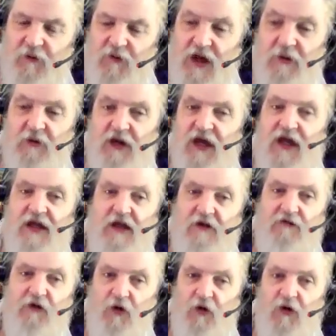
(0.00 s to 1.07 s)
Yeah, I'm going to end
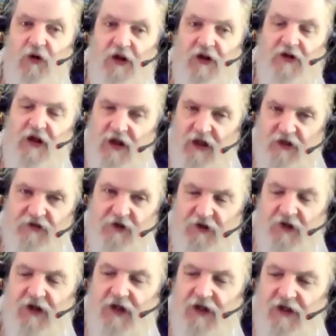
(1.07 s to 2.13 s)
it for all and then I'll
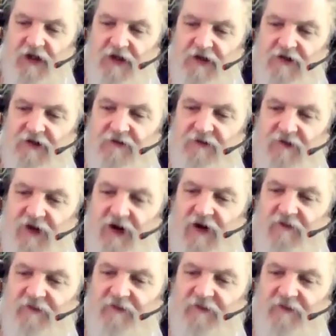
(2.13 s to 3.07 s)
start again. Yes. All right.